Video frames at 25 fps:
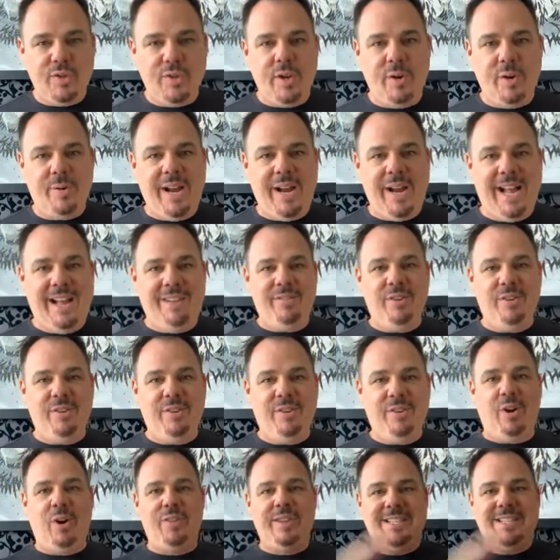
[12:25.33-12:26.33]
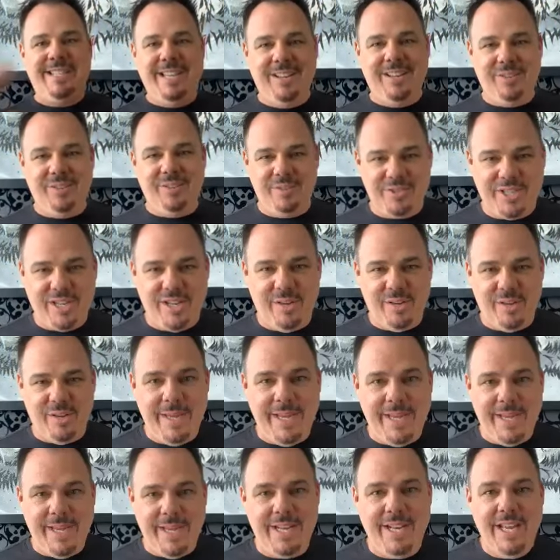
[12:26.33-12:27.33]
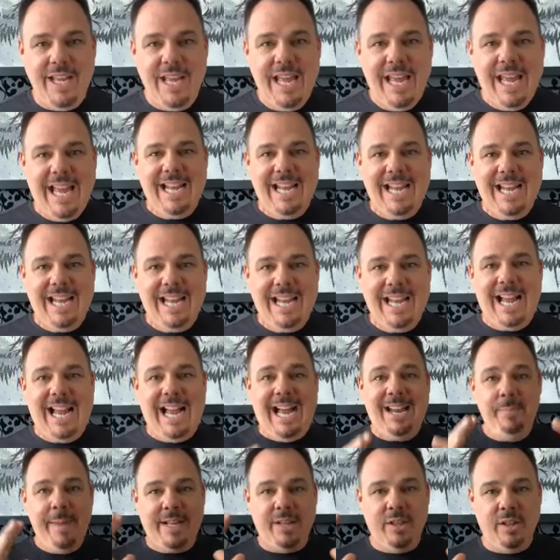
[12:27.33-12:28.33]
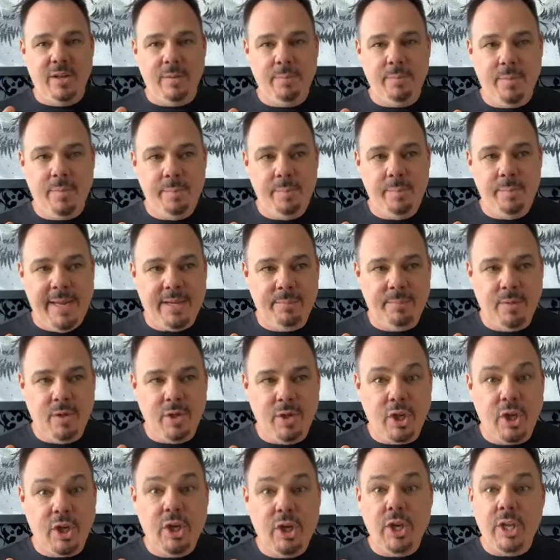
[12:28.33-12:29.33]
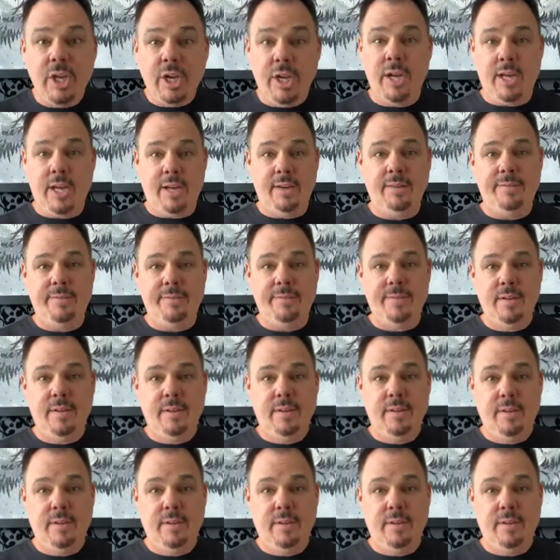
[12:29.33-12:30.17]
So they were having all these dealers come in, and I had to make, make them look good enough